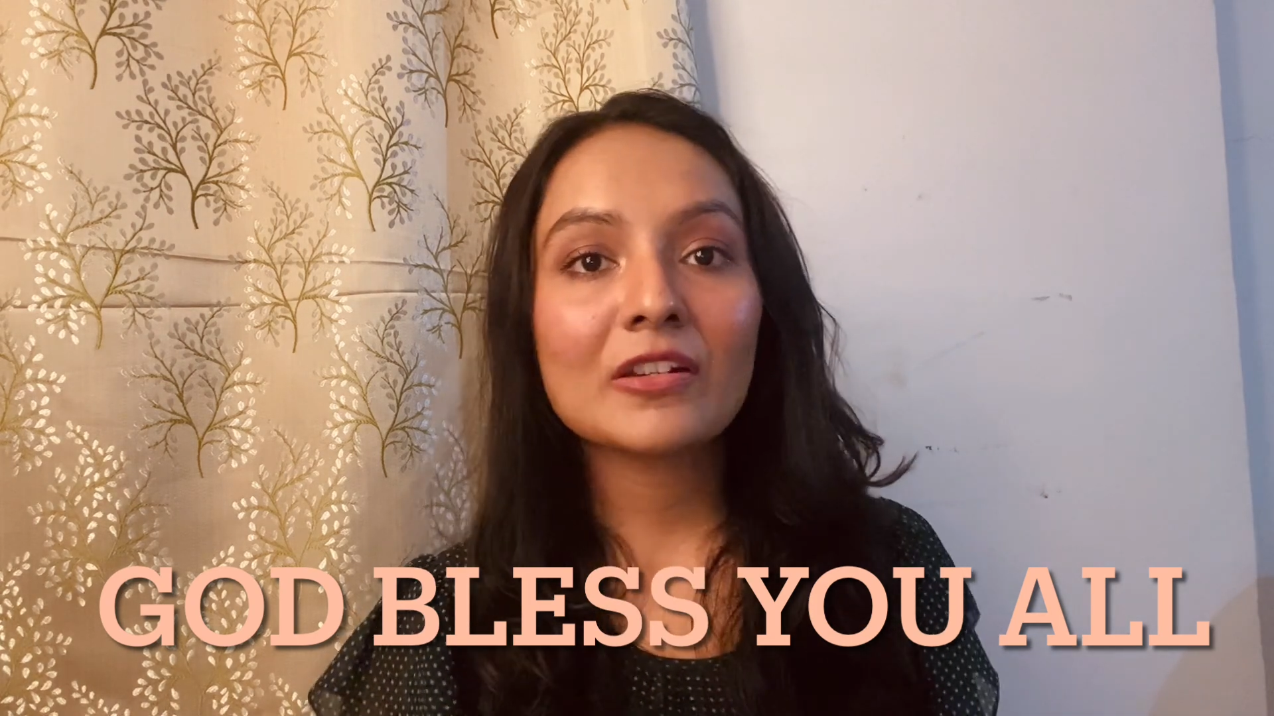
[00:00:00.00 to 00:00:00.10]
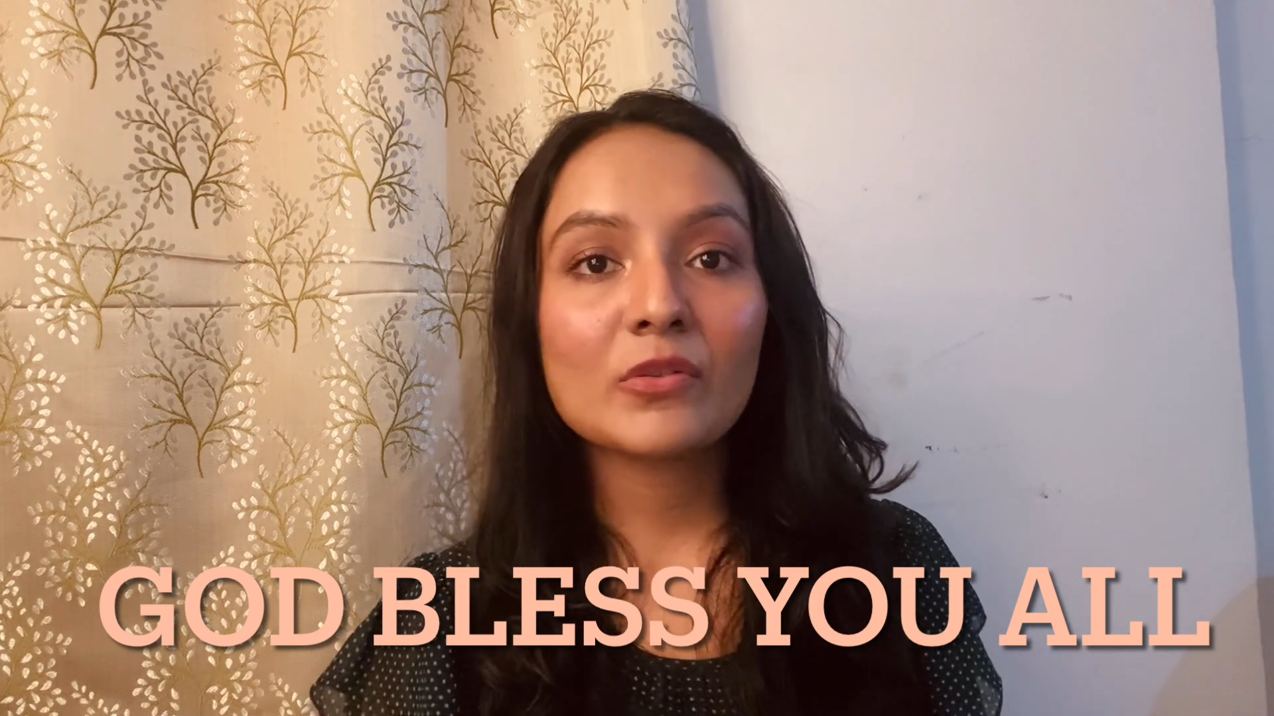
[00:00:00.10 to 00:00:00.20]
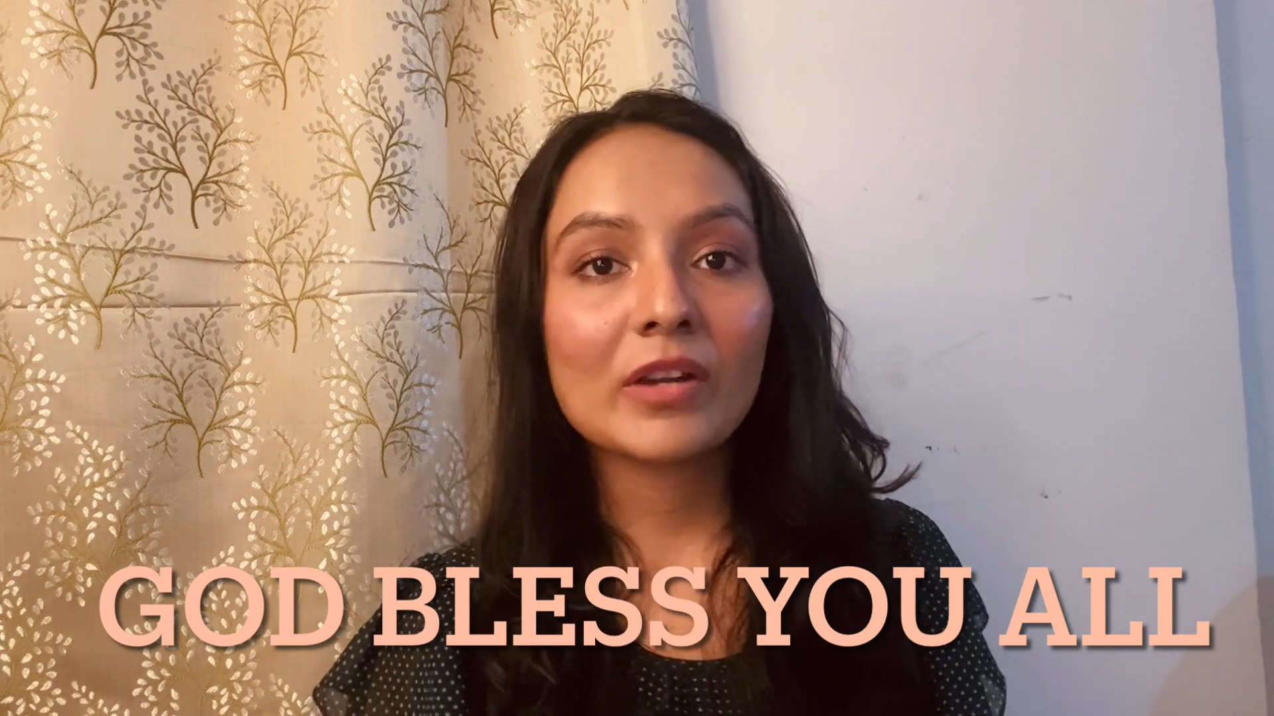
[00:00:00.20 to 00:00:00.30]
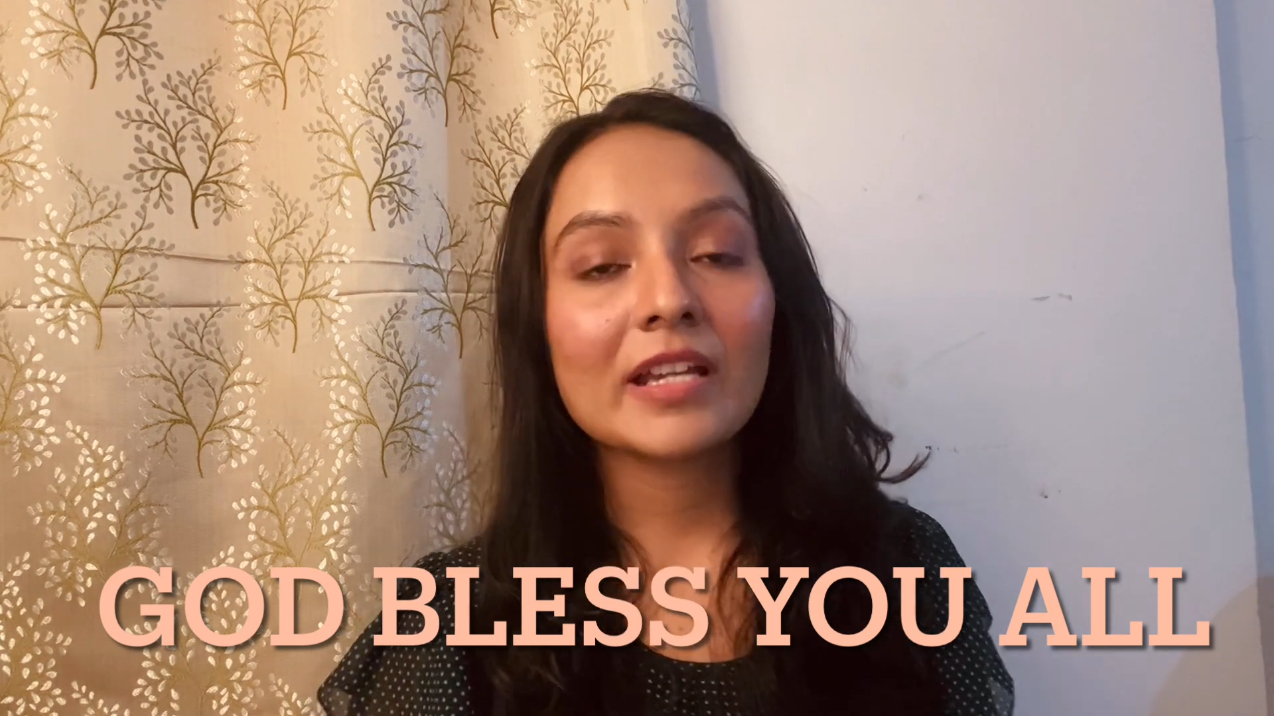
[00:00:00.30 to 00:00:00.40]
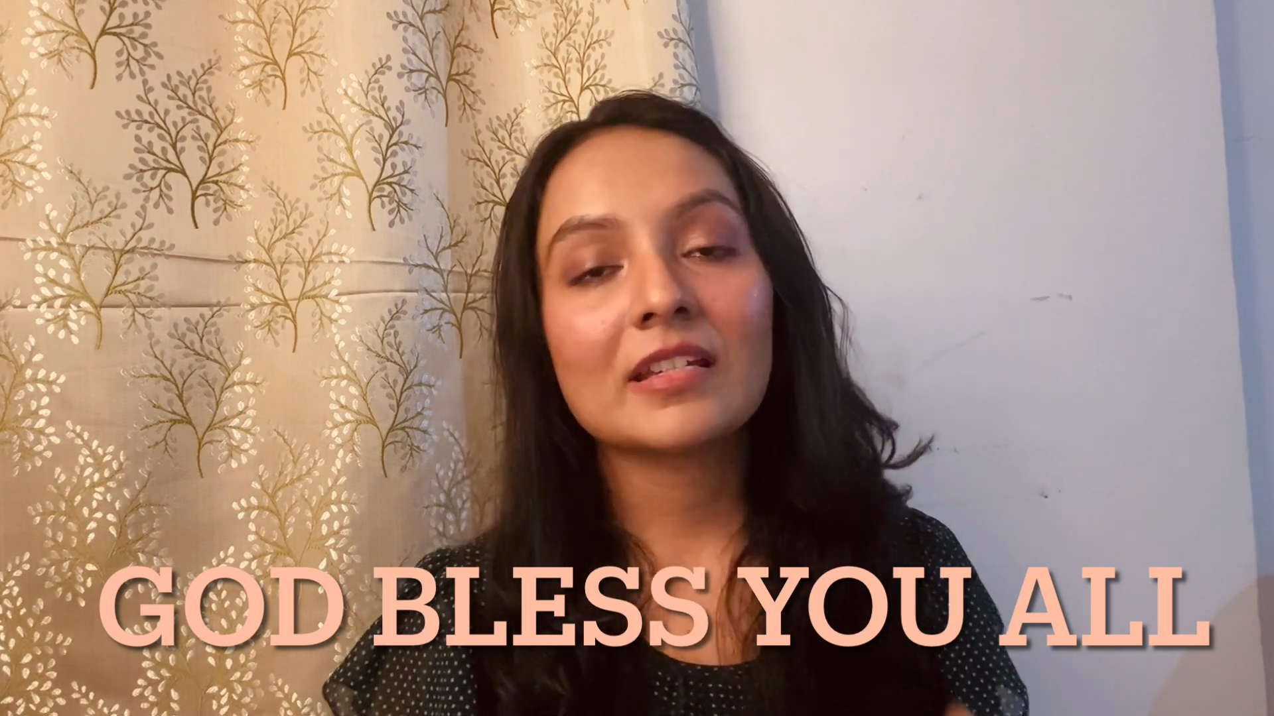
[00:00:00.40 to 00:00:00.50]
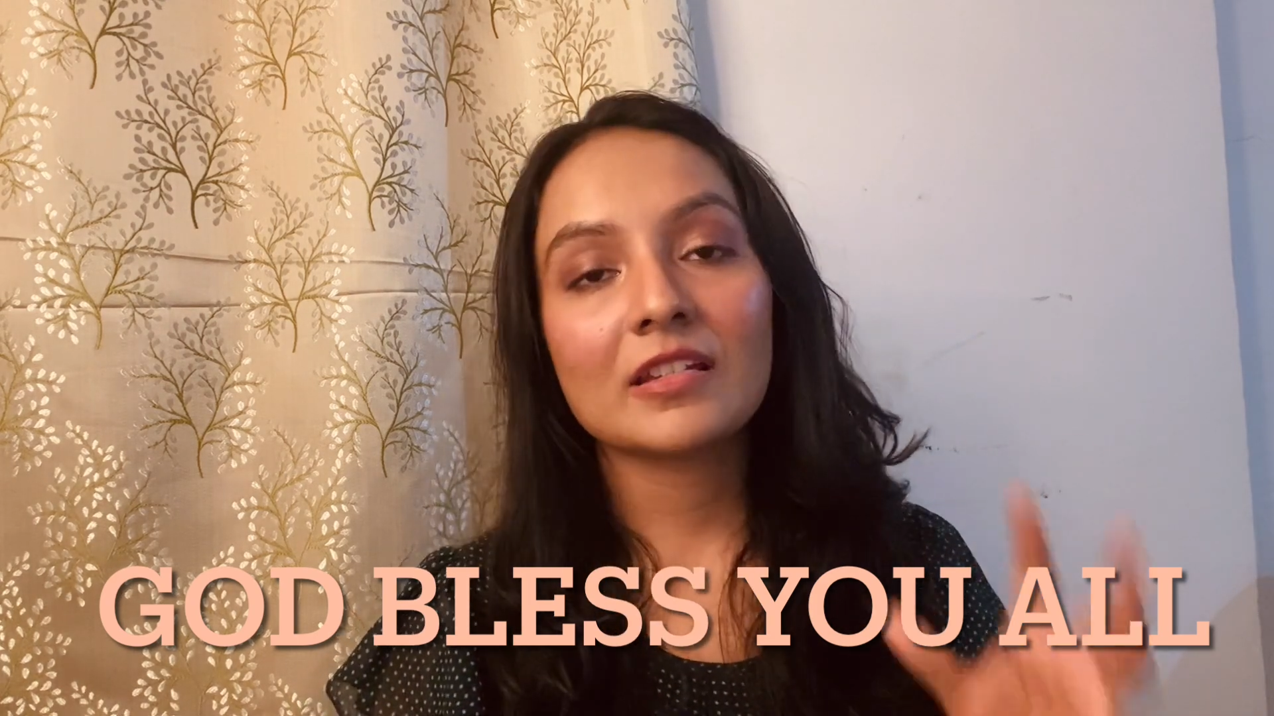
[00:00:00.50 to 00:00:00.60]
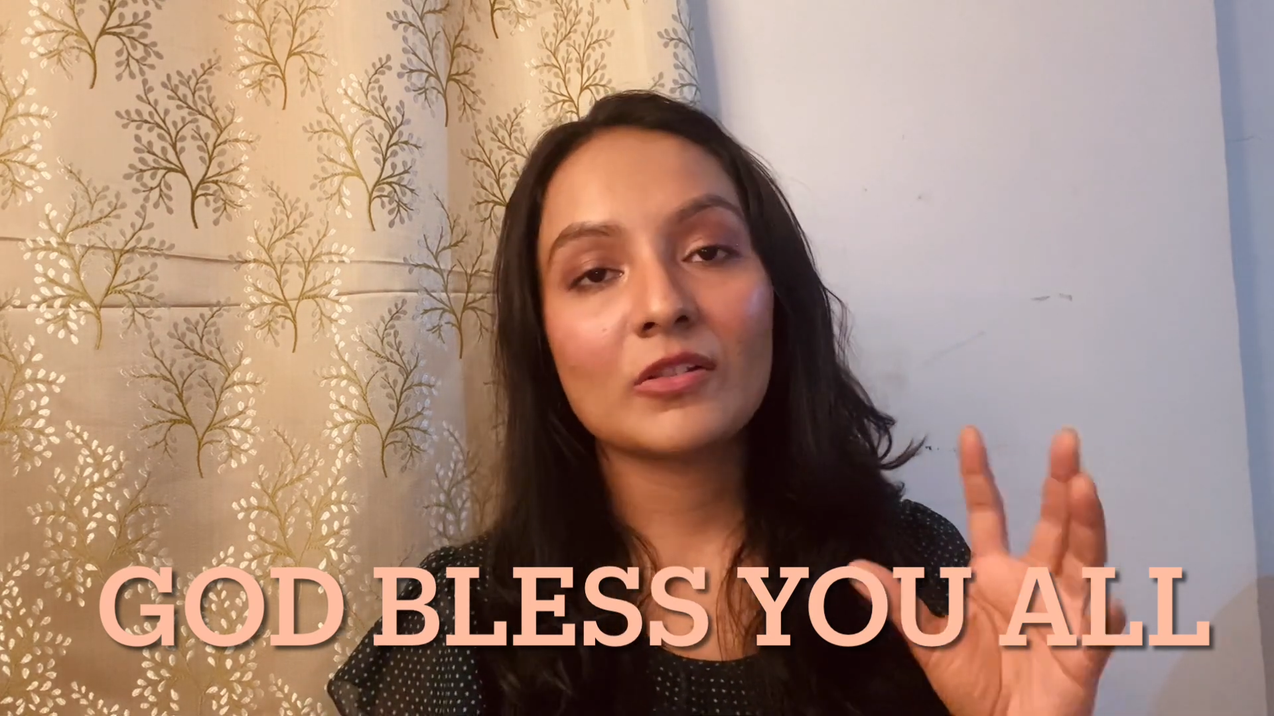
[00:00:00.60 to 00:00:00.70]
it right,